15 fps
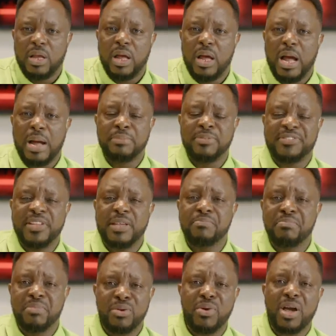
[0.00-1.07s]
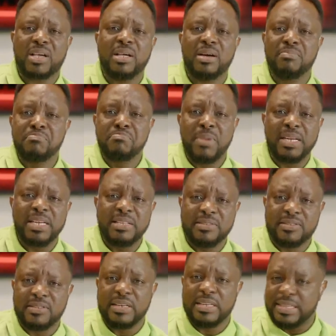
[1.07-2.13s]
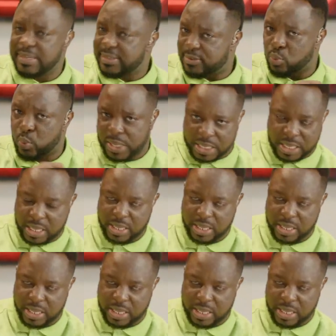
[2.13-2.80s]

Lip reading: I'm seeing miracle monies this week.